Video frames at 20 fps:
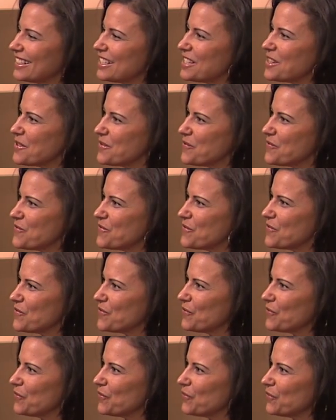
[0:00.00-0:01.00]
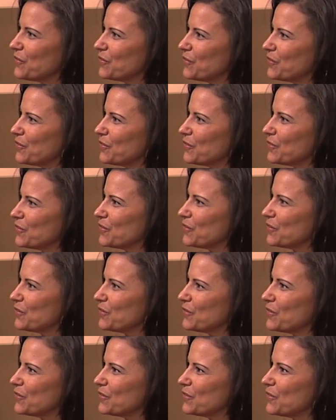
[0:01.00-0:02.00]

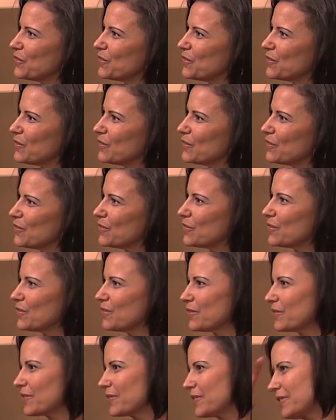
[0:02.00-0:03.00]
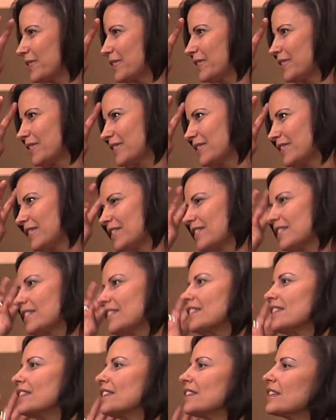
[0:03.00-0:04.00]

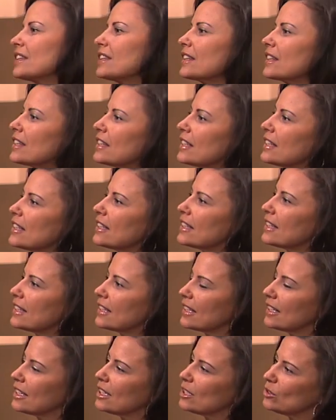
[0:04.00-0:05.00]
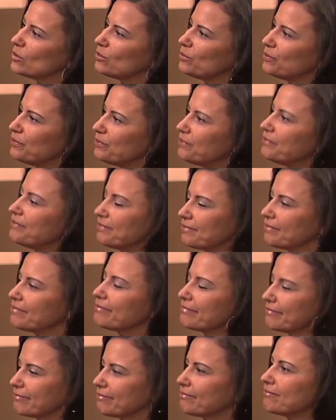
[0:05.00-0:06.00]

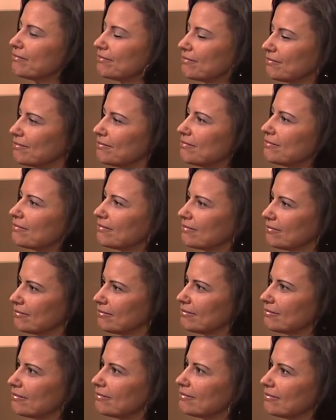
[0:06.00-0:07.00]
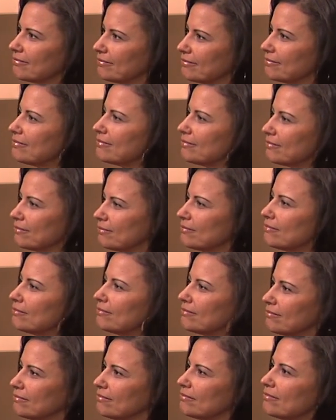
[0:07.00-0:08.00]
The person shown says nothing.